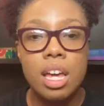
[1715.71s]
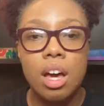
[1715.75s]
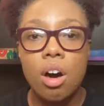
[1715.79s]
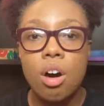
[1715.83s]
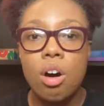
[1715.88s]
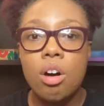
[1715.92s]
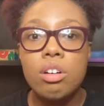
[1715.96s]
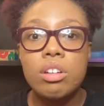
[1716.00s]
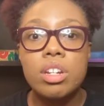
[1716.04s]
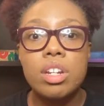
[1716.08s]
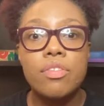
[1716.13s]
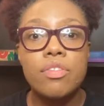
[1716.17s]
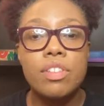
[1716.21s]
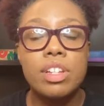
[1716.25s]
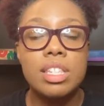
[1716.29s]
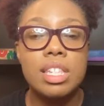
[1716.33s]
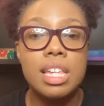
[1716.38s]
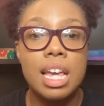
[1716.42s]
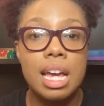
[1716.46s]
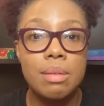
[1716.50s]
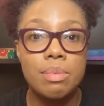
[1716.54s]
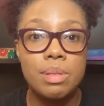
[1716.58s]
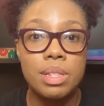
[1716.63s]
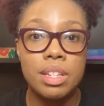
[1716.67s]
all different
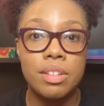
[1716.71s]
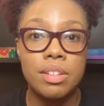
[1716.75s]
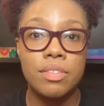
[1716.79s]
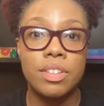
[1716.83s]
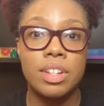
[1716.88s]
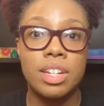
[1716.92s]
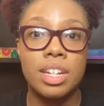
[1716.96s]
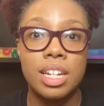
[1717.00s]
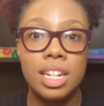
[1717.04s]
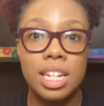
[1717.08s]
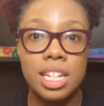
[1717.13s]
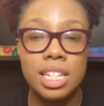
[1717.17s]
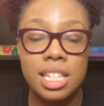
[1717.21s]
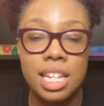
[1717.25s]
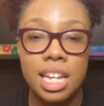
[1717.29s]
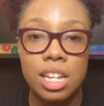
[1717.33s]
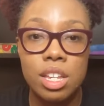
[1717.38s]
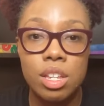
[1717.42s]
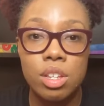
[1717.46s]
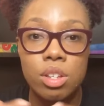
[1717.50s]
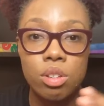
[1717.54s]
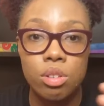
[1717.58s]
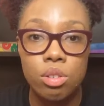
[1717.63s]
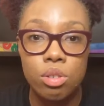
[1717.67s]
types of goodies that
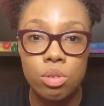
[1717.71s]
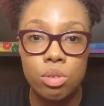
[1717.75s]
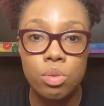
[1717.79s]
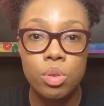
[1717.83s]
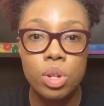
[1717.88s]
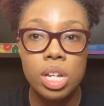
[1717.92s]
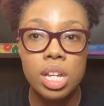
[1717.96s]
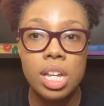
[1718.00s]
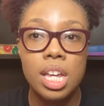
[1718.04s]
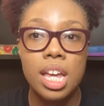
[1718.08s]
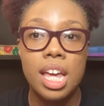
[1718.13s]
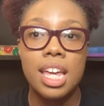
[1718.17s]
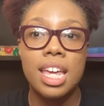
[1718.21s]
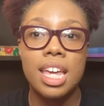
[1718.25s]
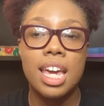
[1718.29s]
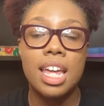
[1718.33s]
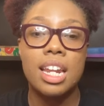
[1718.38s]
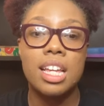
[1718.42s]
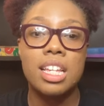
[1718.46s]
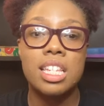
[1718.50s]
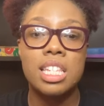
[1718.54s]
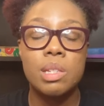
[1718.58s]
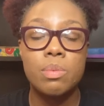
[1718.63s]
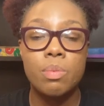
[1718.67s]
you can
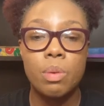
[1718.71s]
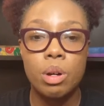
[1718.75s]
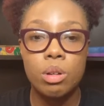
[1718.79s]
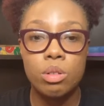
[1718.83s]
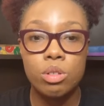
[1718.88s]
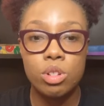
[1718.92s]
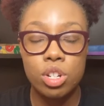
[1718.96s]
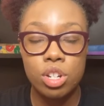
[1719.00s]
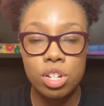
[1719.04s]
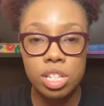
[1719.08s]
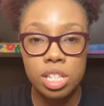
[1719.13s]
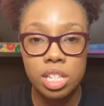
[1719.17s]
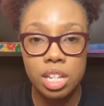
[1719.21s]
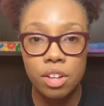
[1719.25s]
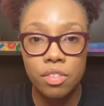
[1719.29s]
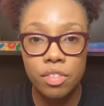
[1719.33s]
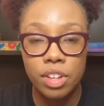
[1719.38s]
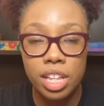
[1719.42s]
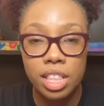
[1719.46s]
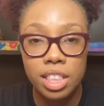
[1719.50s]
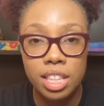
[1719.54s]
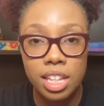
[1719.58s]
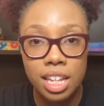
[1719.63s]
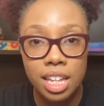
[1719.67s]
expose yourself
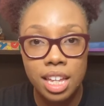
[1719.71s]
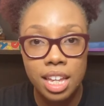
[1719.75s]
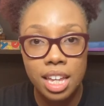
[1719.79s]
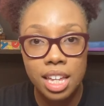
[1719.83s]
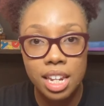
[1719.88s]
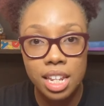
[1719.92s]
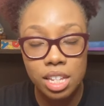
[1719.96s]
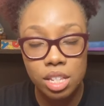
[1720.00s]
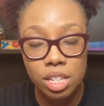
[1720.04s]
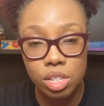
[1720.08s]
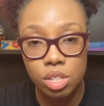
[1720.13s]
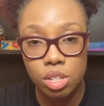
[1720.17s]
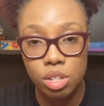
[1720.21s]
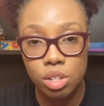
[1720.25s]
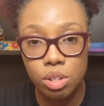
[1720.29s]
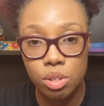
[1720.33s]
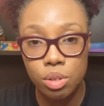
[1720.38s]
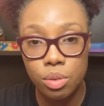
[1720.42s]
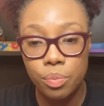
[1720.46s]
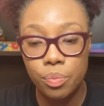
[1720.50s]
and the kiddies to.